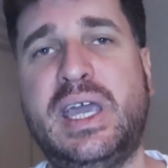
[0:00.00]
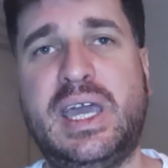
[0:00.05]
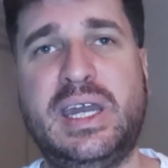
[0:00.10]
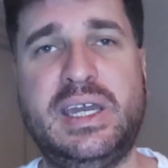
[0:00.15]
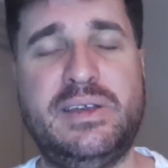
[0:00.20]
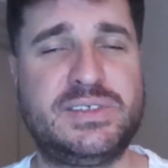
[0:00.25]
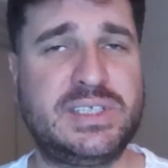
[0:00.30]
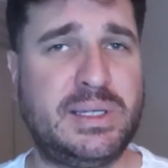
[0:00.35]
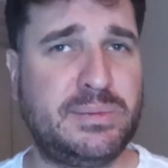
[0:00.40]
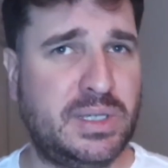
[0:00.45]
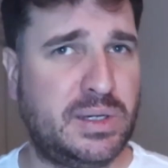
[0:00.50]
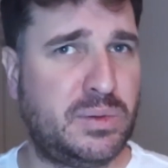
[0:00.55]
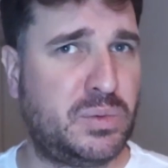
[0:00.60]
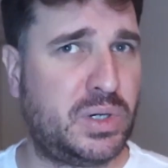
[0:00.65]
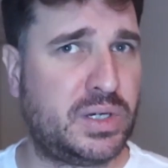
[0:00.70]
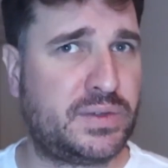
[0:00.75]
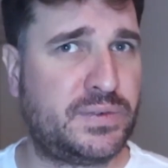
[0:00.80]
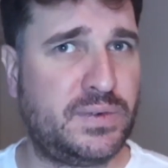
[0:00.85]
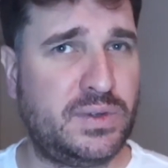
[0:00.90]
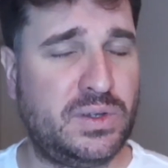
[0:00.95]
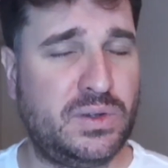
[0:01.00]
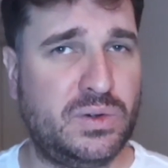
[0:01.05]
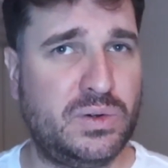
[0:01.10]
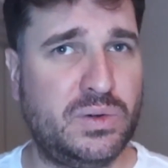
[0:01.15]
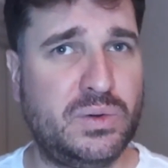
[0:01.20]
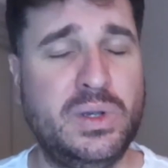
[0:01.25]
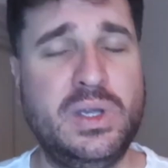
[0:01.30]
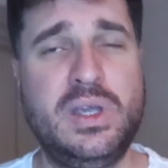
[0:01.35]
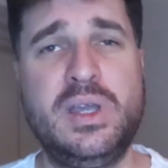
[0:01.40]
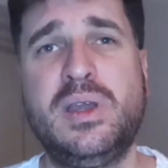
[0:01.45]
And if something works for
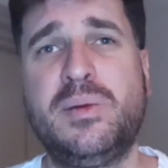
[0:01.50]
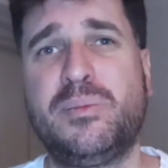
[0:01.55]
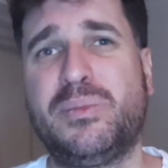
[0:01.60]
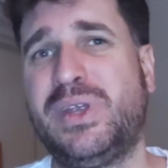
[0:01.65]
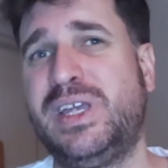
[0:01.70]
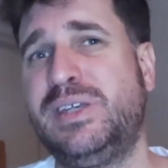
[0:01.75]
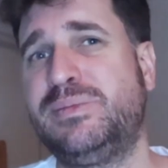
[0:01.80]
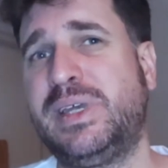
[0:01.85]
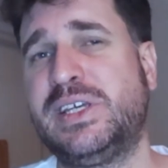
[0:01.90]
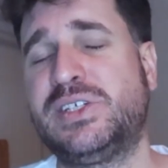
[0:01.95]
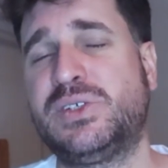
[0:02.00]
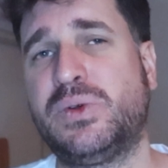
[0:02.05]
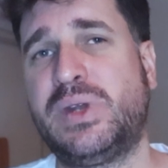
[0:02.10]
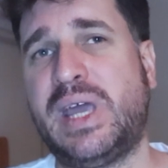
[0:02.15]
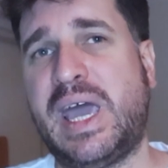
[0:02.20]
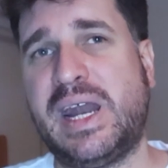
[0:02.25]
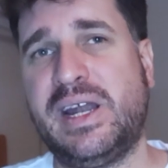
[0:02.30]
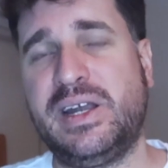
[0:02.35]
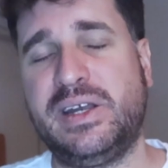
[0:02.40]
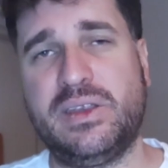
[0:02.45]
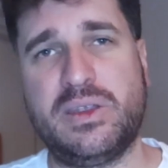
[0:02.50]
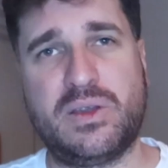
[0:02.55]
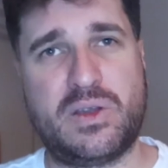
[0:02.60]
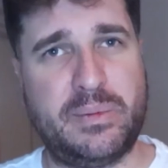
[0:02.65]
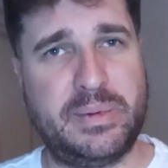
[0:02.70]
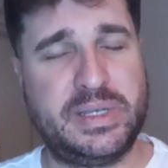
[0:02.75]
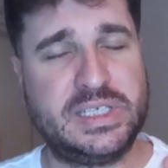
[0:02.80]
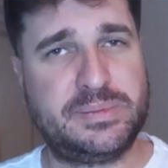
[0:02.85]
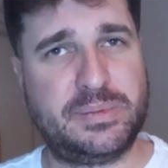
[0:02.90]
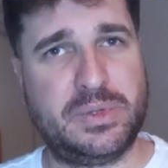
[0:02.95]
you, please make sure to add it in the
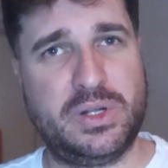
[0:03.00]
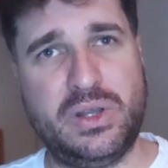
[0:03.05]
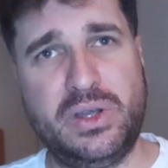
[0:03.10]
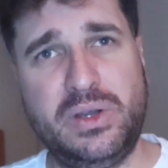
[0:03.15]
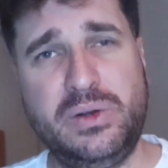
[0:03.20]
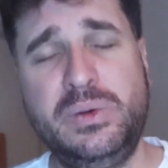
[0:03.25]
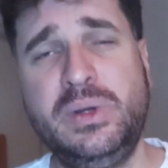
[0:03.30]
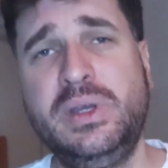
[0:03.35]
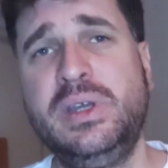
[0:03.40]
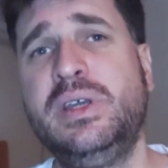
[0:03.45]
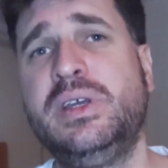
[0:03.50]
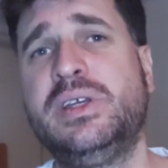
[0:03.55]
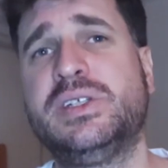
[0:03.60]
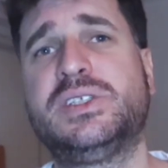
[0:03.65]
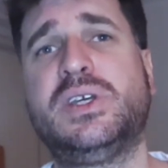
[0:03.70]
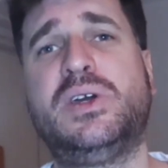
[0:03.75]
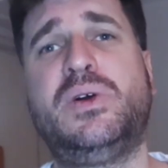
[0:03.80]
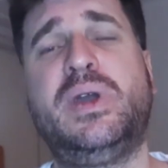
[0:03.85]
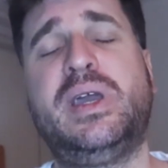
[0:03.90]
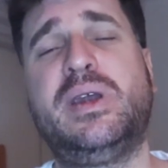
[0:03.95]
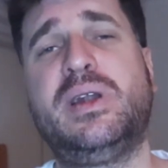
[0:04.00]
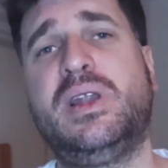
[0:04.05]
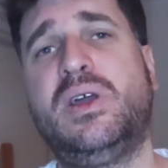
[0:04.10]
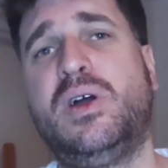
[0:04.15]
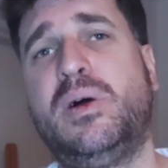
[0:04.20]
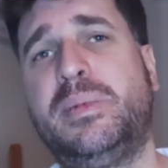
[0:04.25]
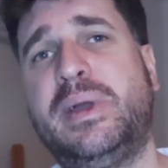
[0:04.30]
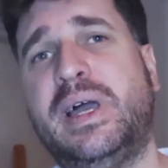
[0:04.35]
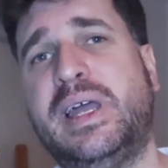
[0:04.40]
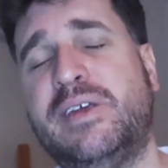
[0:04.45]
comments below so it'll
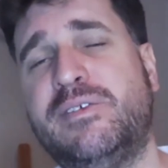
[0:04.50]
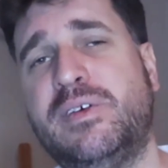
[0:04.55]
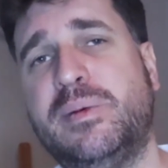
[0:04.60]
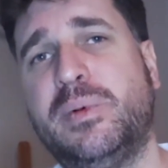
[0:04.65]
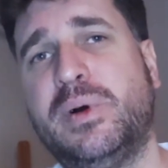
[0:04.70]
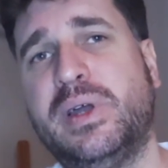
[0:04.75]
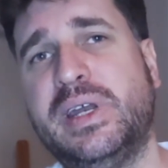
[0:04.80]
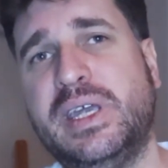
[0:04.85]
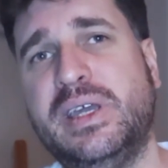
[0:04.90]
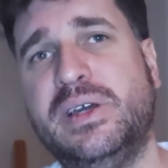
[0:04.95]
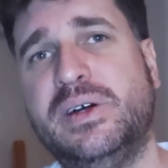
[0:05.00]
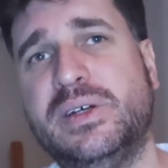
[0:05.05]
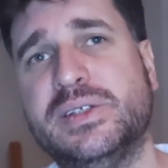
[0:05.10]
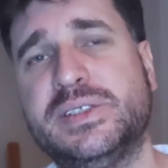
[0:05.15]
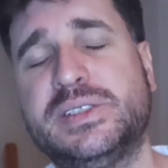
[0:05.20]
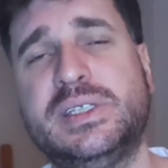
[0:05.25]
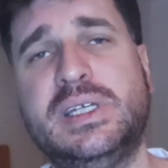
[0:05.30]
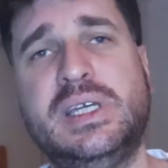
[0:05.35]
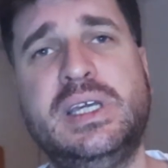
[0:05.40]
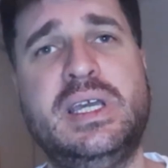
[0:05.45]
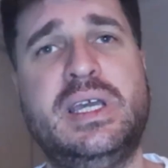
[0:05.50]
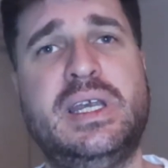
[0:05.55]
help out everybody else.